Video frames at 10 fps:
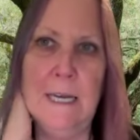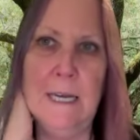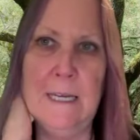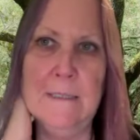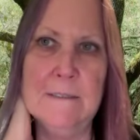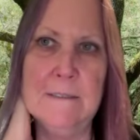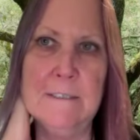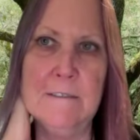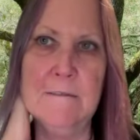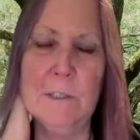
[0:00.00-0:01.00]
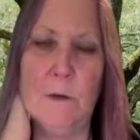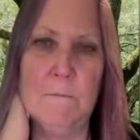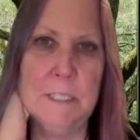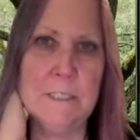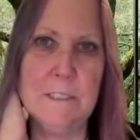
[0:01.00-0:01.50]
and so
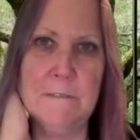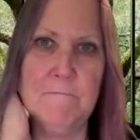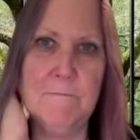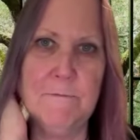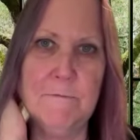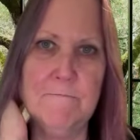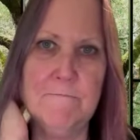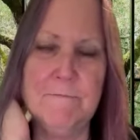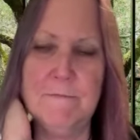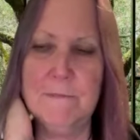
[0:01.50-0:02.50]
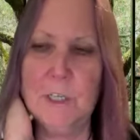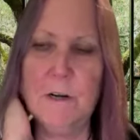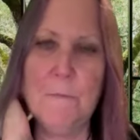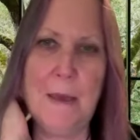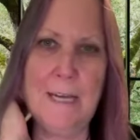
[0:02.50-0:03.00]
I'm just going to
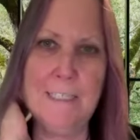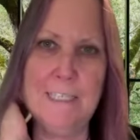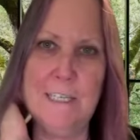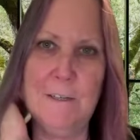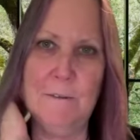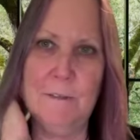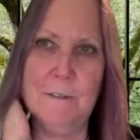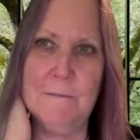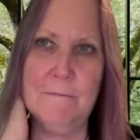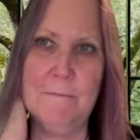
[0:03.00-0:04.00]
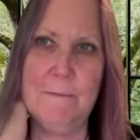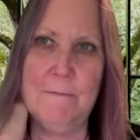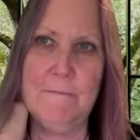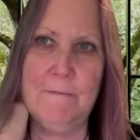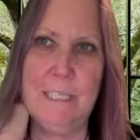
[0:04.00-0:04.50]
turn it back to you to
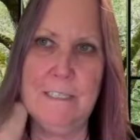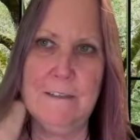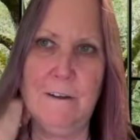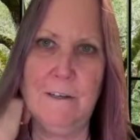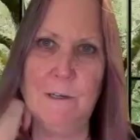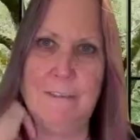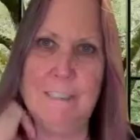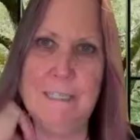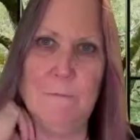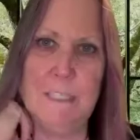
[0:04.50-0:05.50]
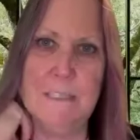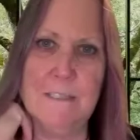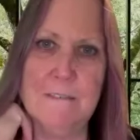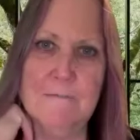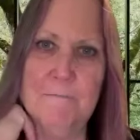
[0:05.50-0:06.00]
let's talk about
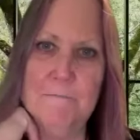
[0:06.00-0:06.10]
demons.